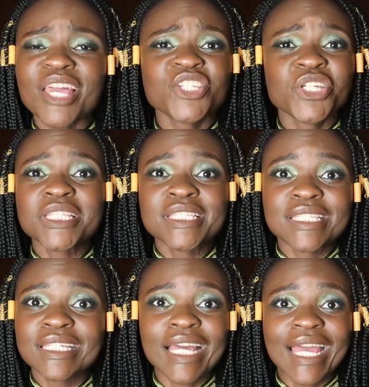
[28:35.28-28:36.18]
Gen
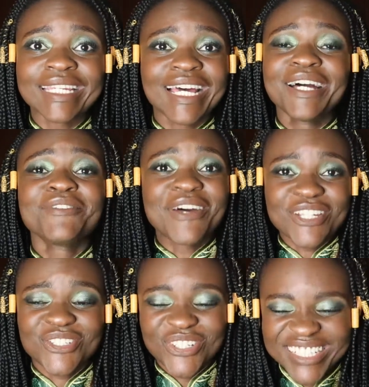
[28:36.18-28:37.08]
Z kind of
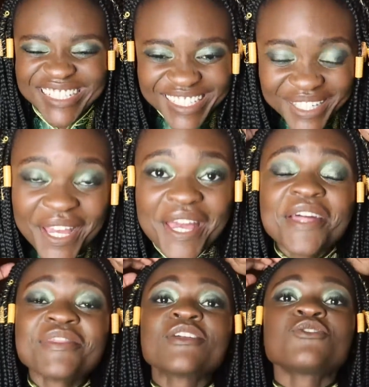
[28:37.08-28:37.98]
fashion,
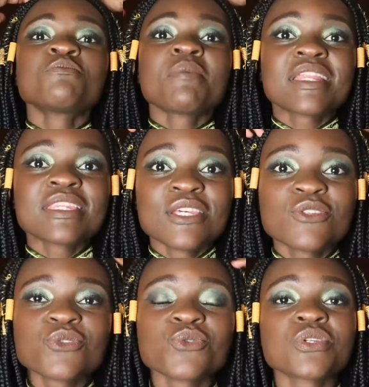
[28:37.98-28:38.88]
then you might
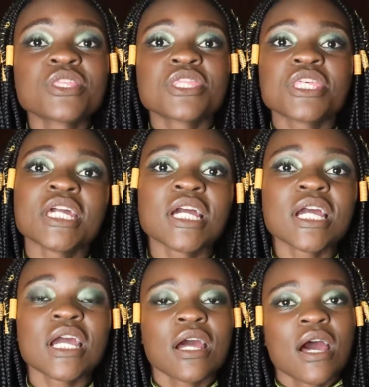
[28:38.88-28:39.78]
need to rethink
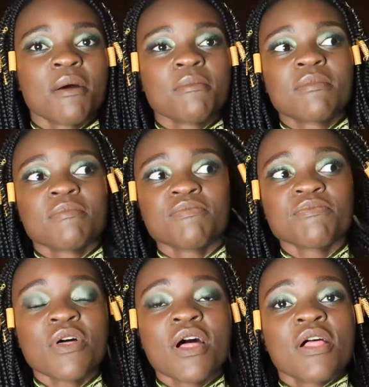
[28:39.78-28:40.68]

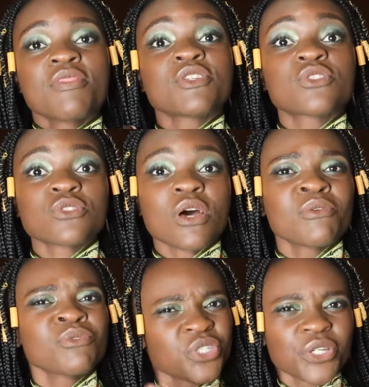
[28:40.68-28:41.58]
this
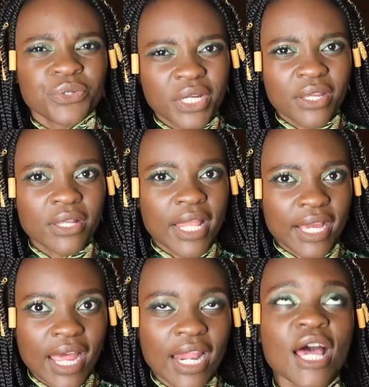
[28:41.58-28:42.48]
using
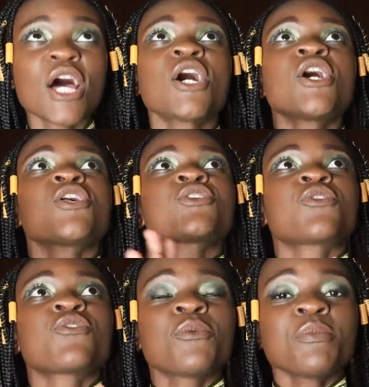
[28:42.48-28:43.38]
Lekala. So
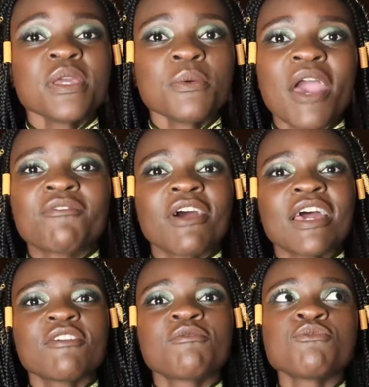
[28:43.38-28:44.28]
for me, I've
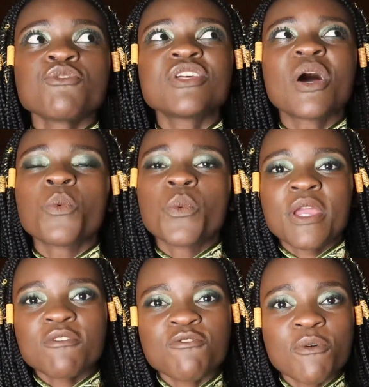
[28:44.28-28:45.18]
kind of moved
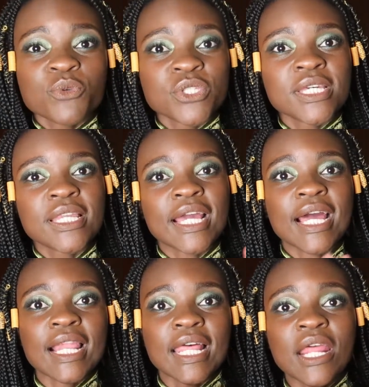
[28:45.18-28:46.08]
away from using
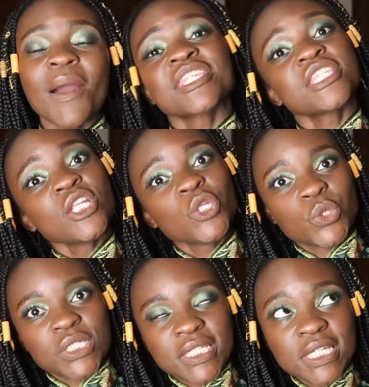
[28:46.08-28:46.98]
Lekala. Now I still
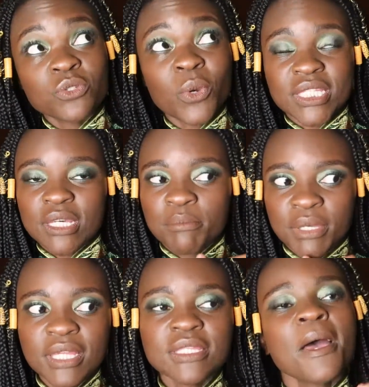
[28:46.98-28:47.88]
use it quite a
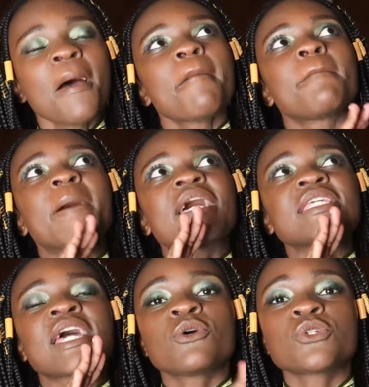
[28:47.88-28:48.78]
bit, but
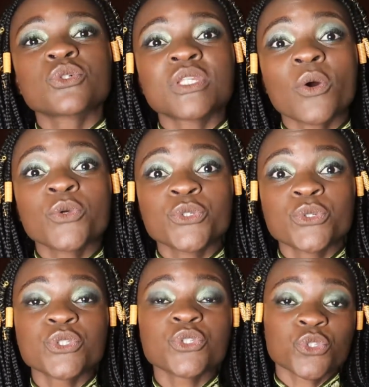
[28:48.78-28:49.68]
I also now
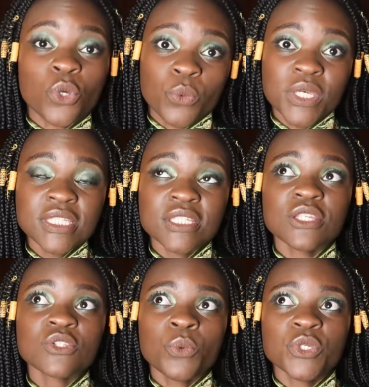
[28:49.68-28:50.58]
use
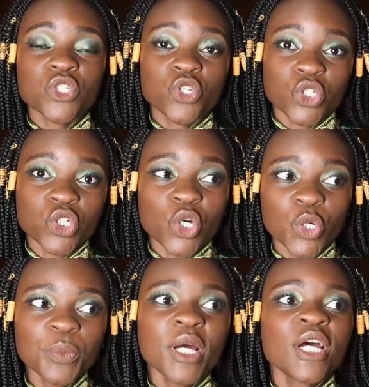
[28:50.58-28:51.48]

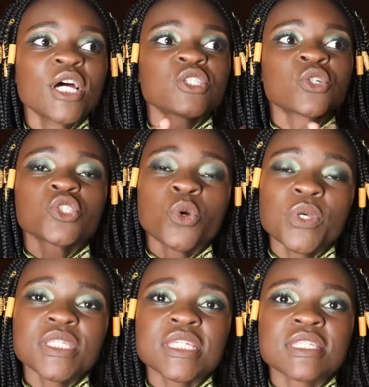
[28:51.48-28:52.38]
Sewist.com. So
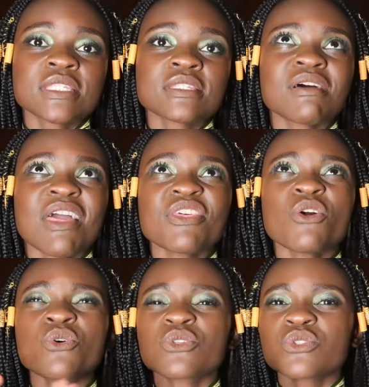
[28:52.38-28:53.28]
Sewist is, I
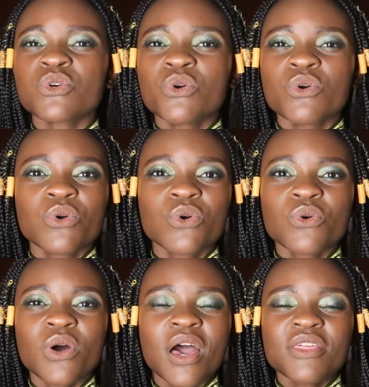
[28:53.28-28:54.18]
think
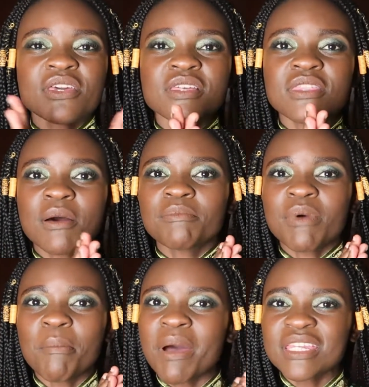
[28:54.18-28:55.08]
they're
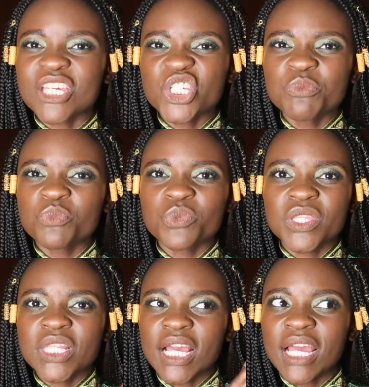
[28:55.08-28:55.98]
a partnership with
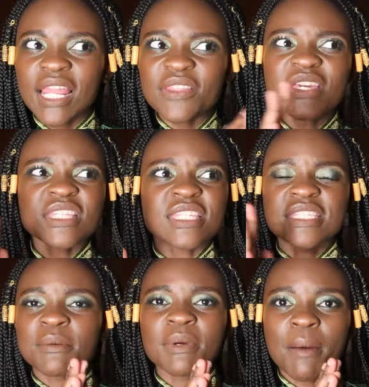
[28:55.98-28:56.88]
Lekala. I think it's the
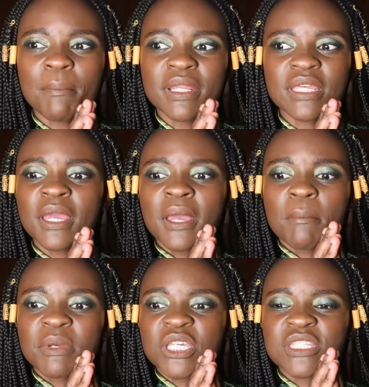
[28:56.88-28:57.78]
same company
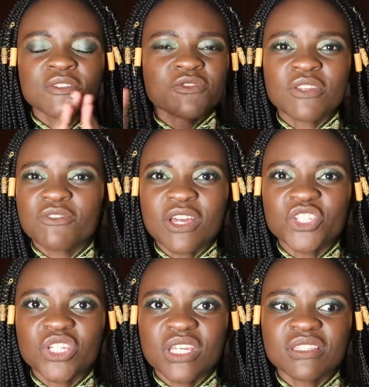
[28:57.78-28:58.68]
but just different
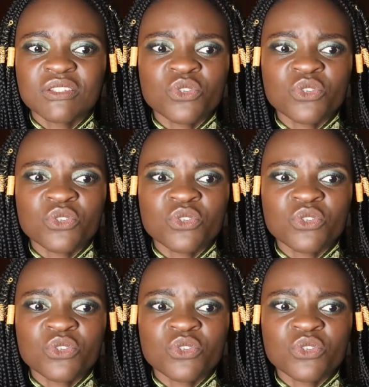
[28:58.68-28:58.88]
franchises.